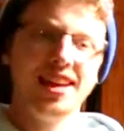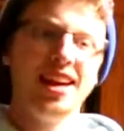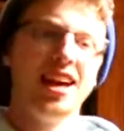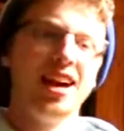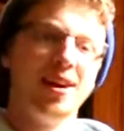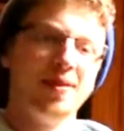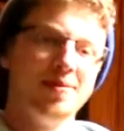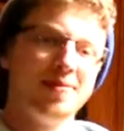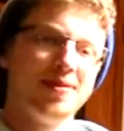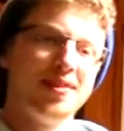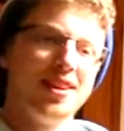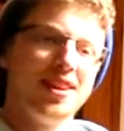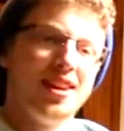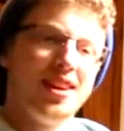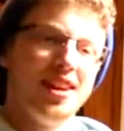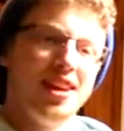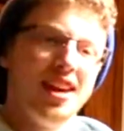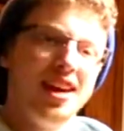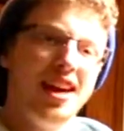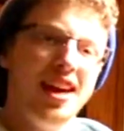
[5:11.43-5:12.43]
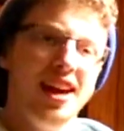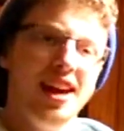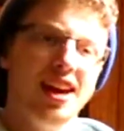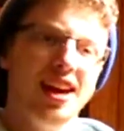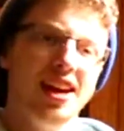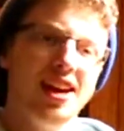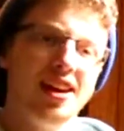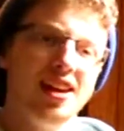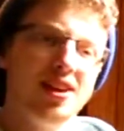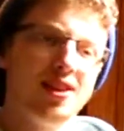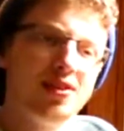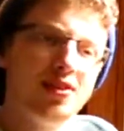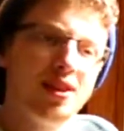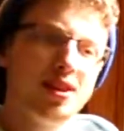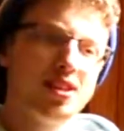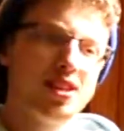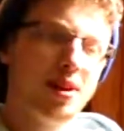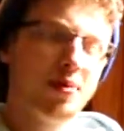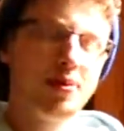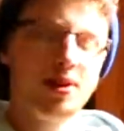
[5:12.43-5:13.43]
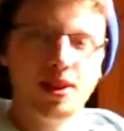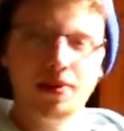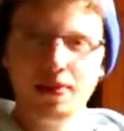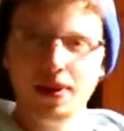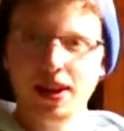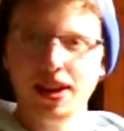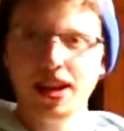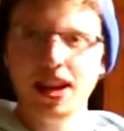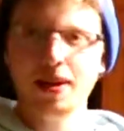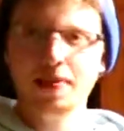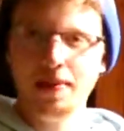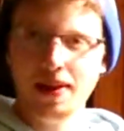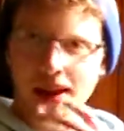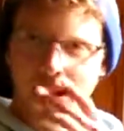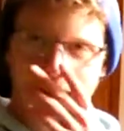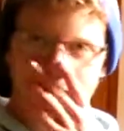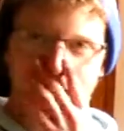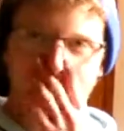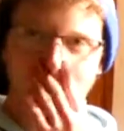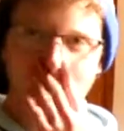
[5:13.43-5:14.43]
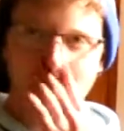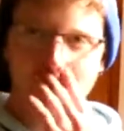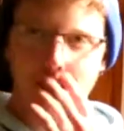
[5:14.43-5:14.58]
Yeah. And we summon the Midnight Man, and